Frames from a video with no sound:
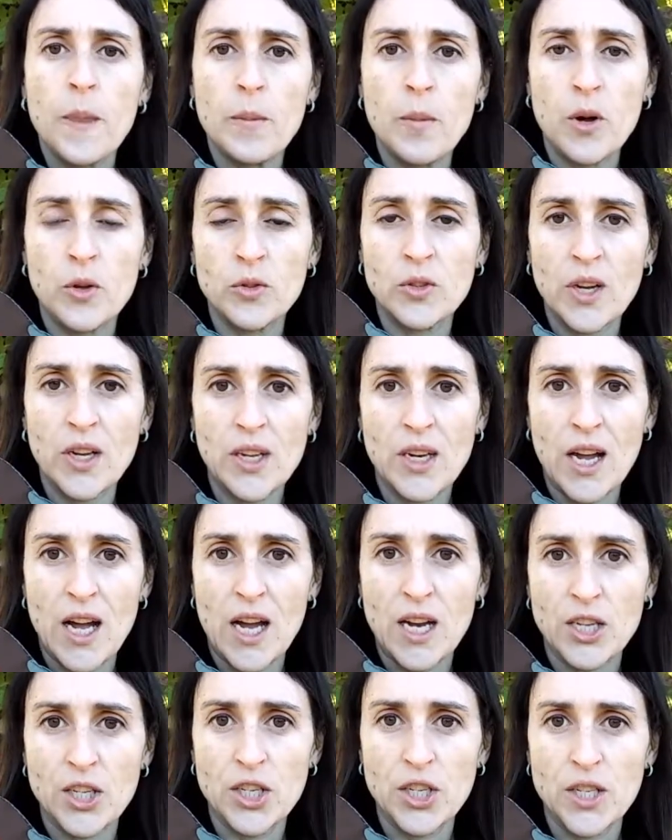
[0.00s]
mountain
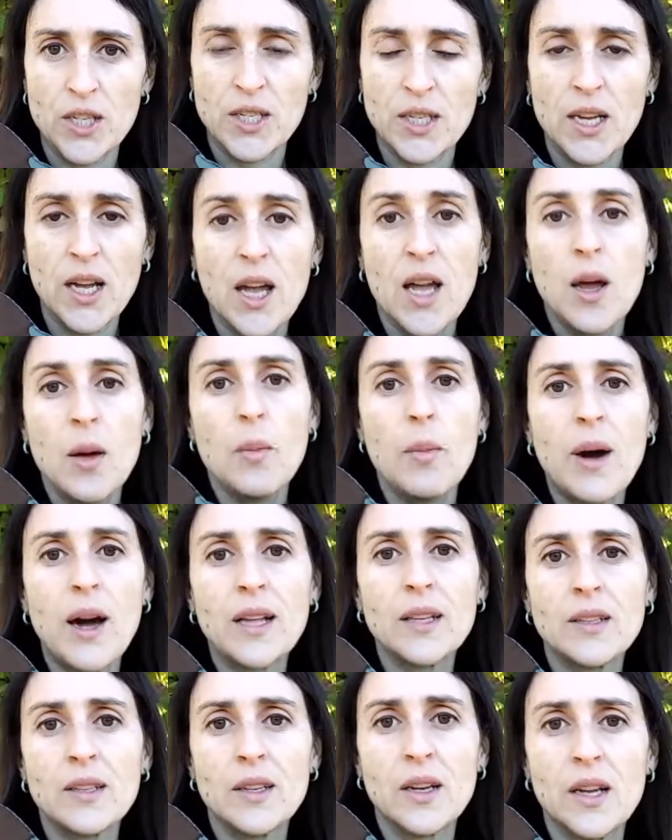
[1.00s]
ashes.
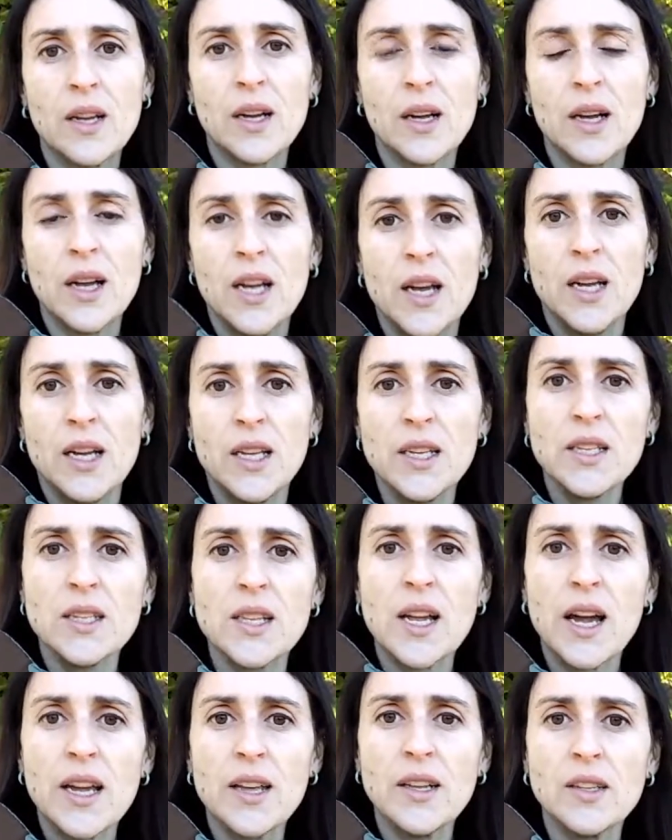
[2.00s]
But his
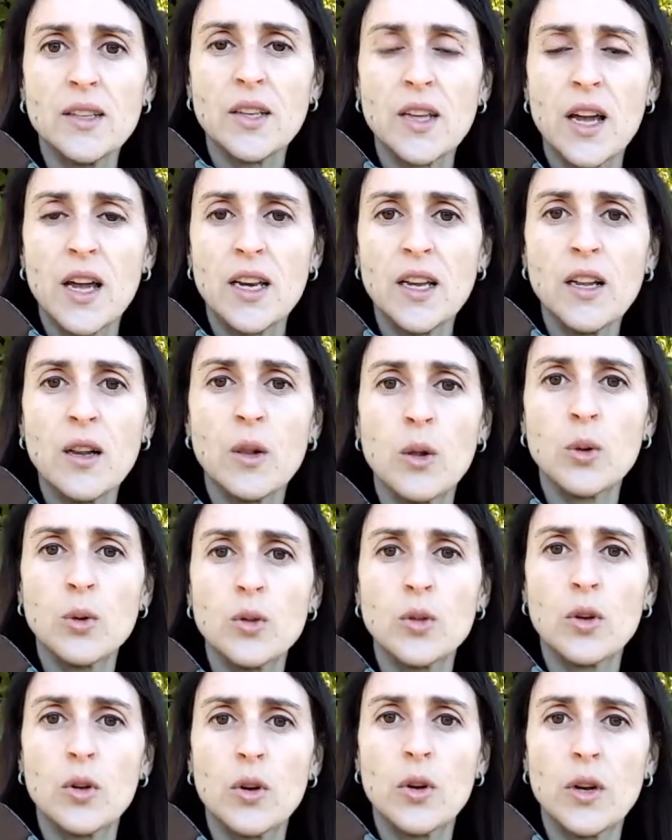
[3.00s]
diet can
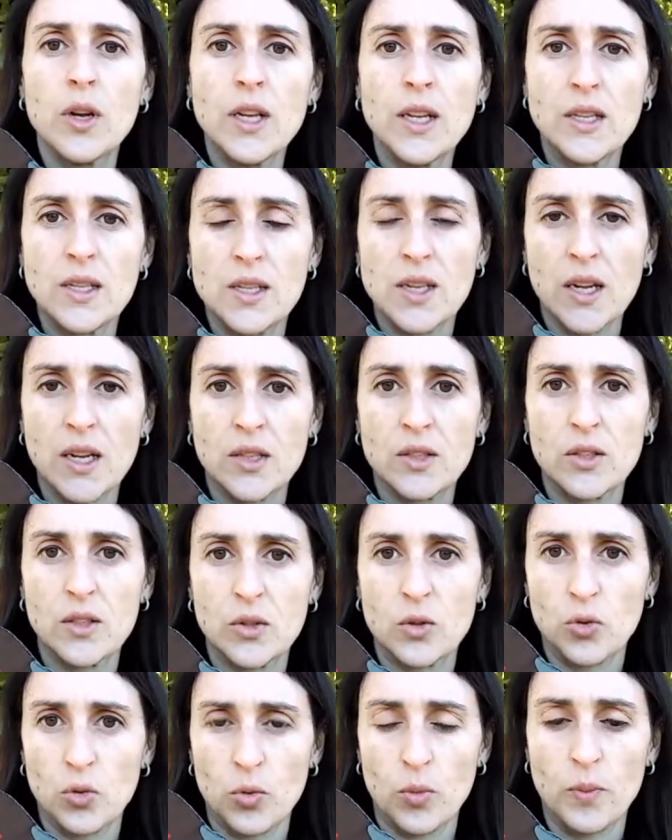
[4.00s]
include insects
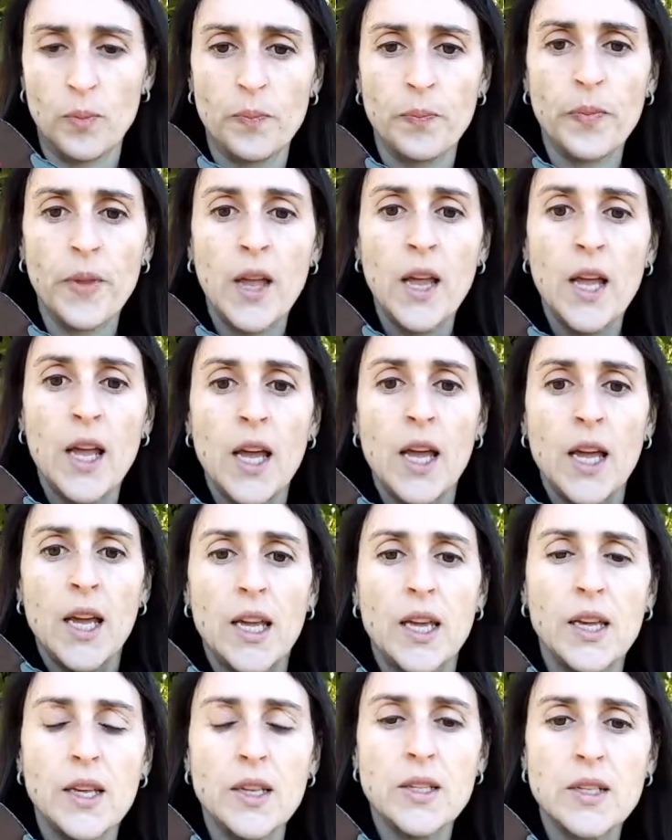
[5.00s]
too.
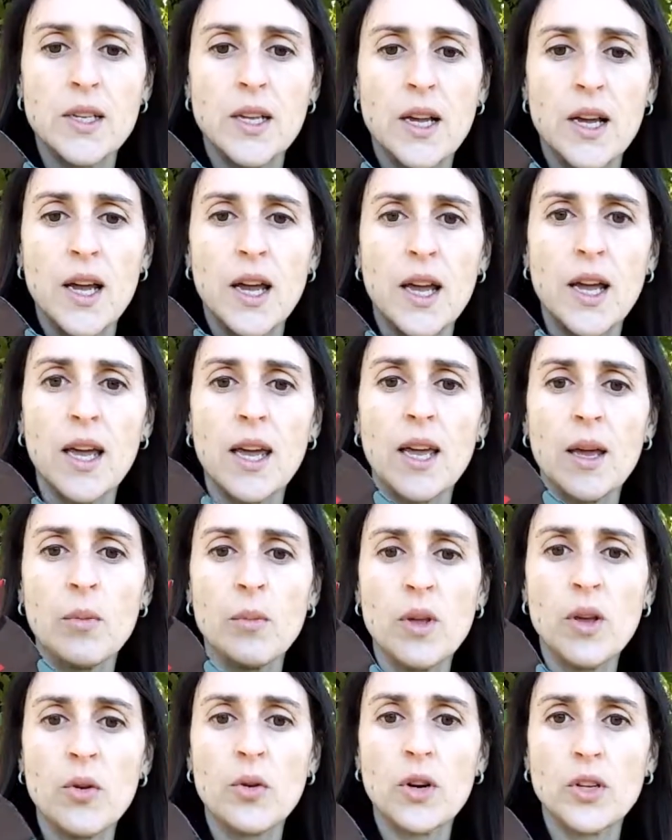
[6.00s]
He is a
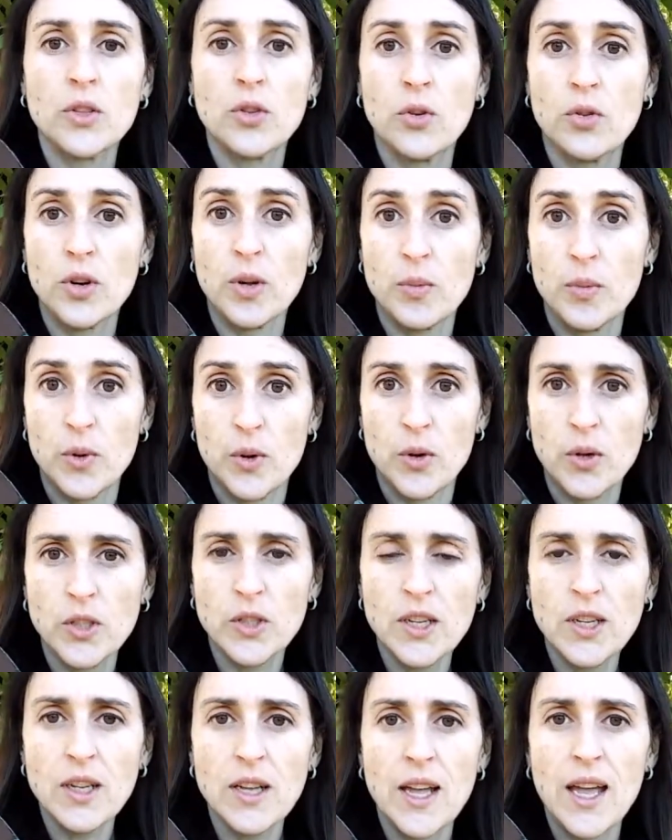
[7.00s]
migratory bird
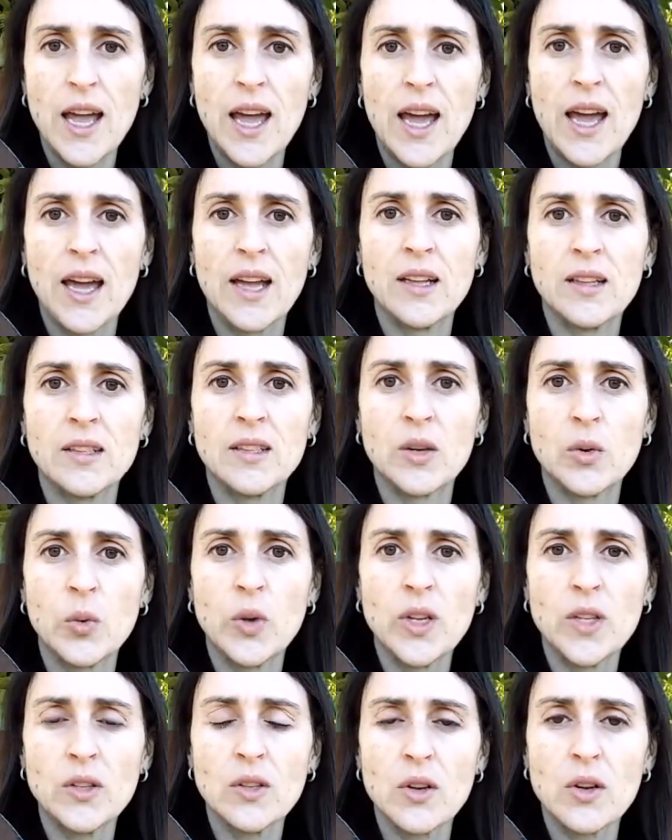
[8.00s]
and
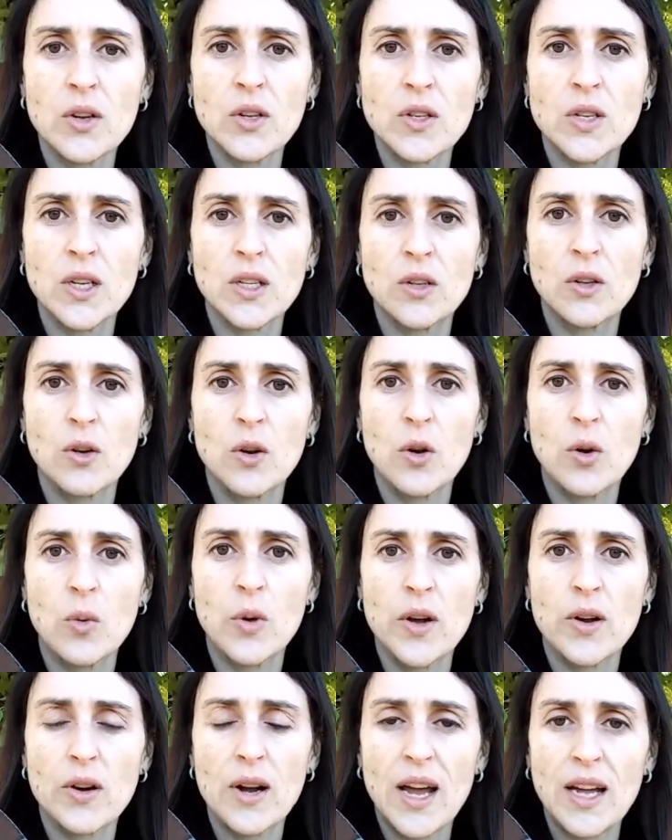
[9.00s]
winters at
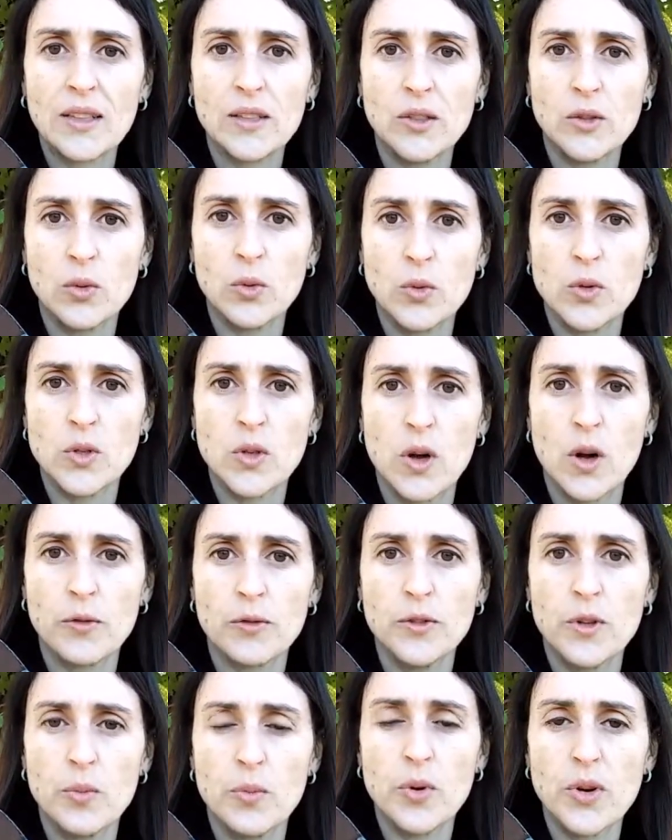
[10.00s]
lower latitudes
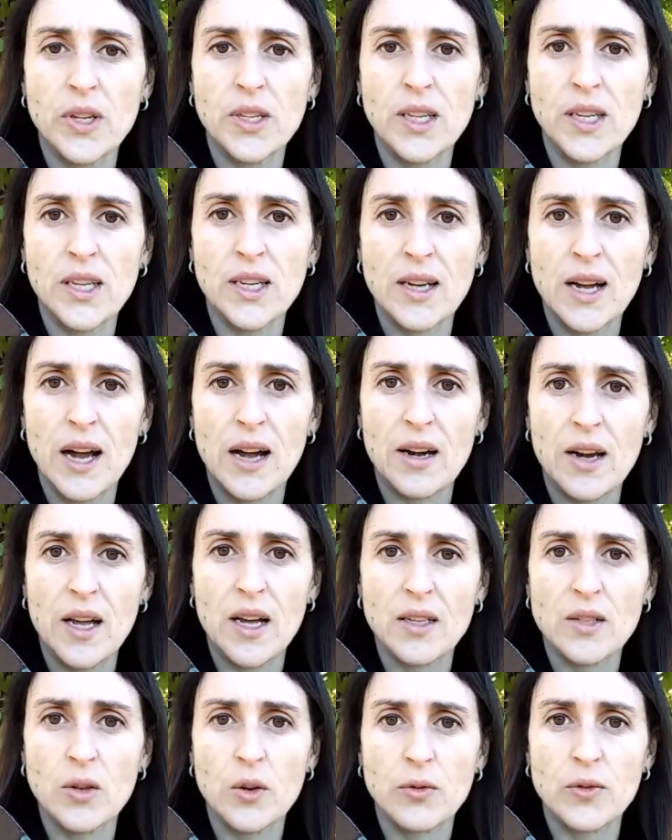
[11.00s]
of the breeding
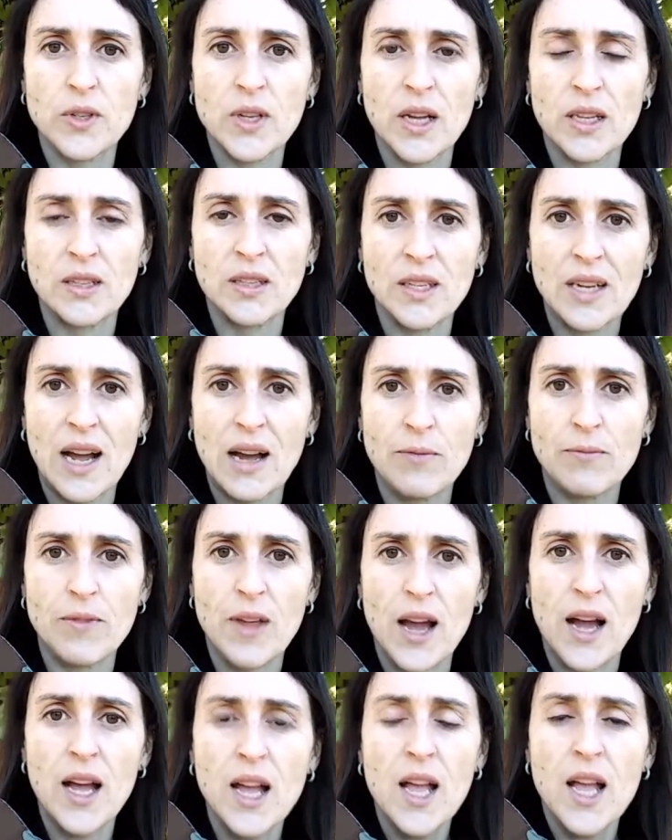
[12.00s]
areas of
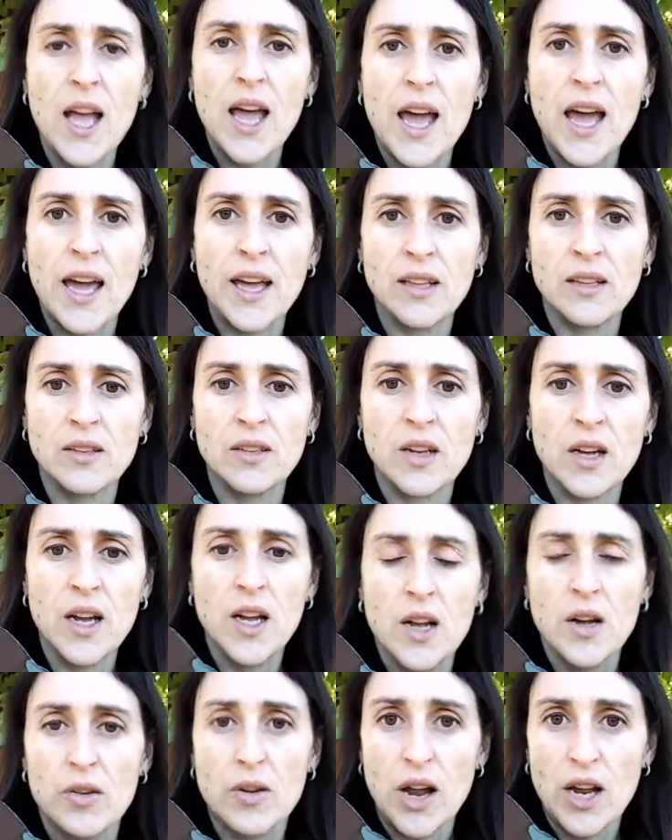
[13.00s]
Scandinavia and
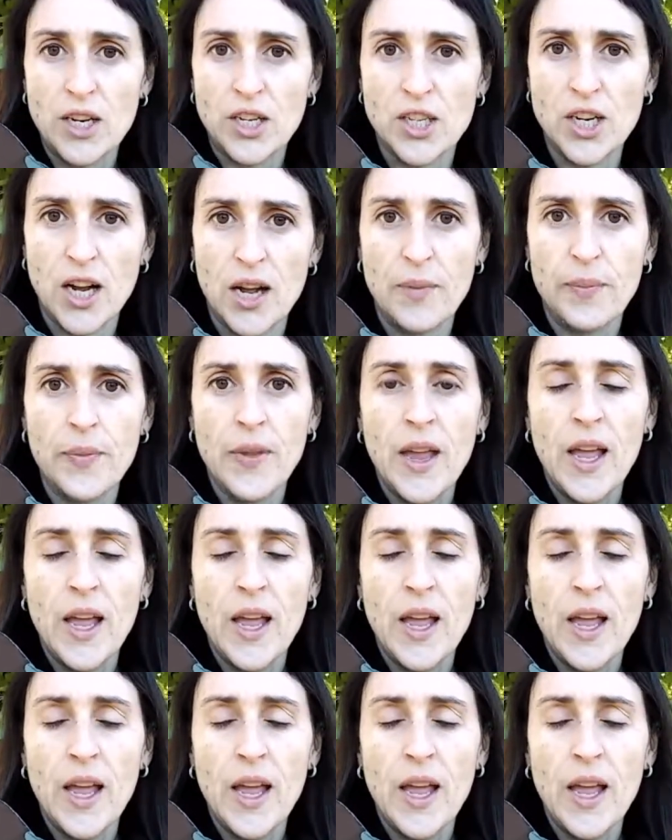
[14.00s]
Russia,